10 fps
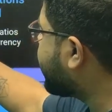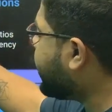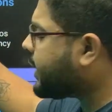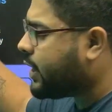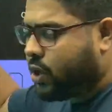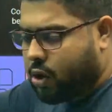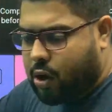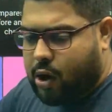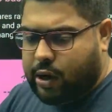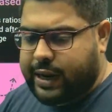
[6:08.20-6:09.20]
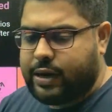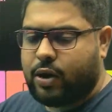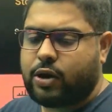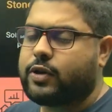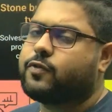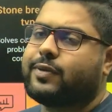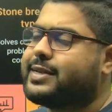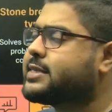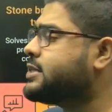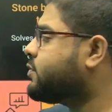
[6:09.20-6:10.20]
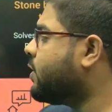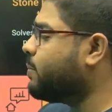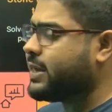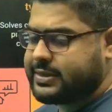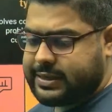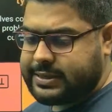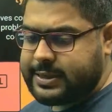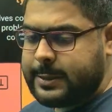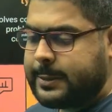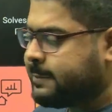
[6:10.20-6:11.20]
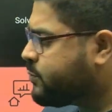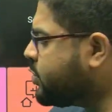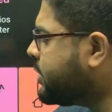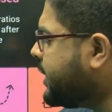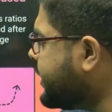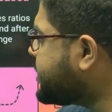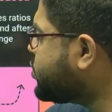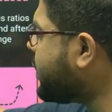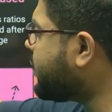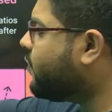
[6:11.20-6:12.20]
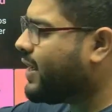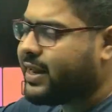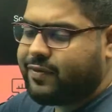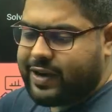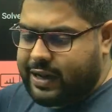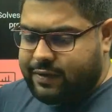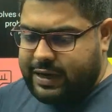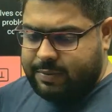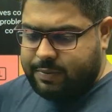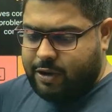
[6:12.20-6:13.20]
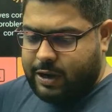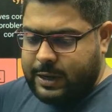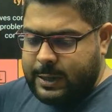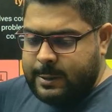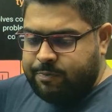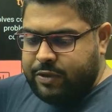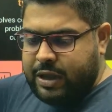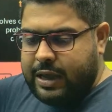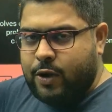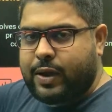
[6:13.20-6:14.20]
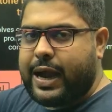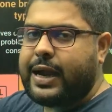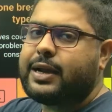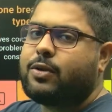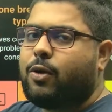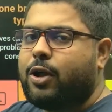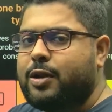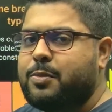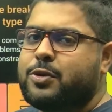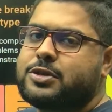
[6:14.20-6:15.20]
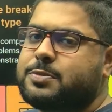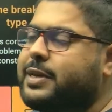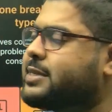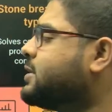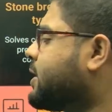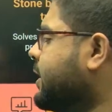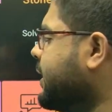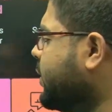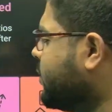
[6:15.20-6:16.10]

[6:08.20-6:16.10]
get a lot and lot of questions from basics. So these two are very, very, very important. You can almost be certain you